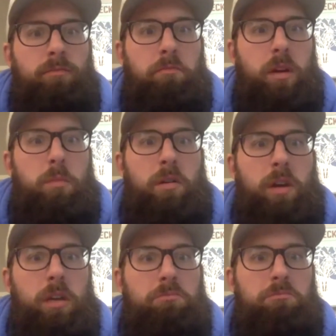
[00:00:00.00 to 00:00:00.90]
Maybe I'll
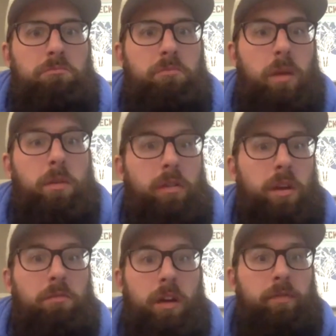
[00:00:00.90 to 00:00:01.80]
get
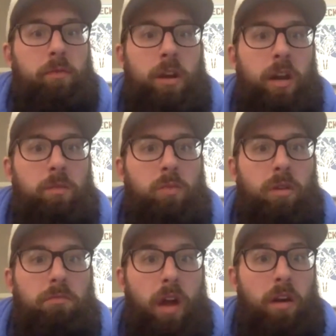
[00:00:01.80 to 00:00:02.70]
like a free cutting board.
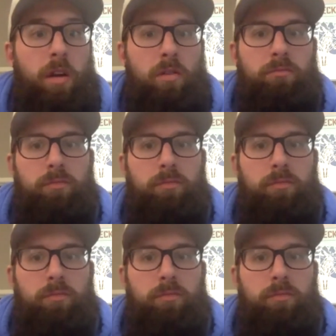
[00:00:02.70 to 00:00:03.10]
I don't know.